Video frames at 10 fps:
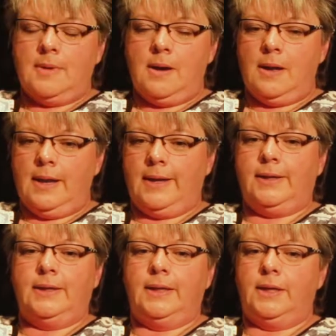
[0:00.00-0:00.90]
All I
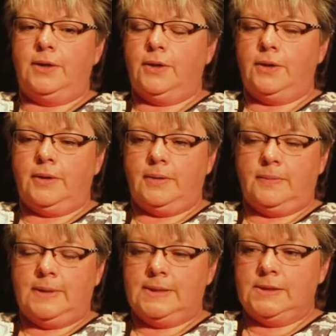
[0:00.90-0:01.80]
could hear her
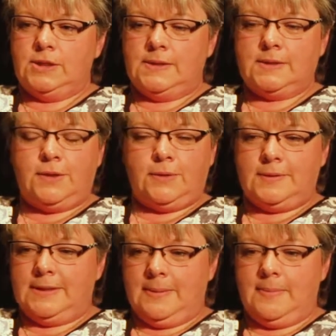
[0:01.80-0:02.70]
was just
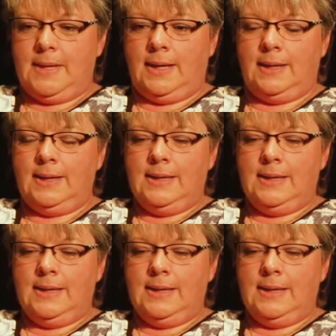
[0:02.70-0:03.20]
cursing me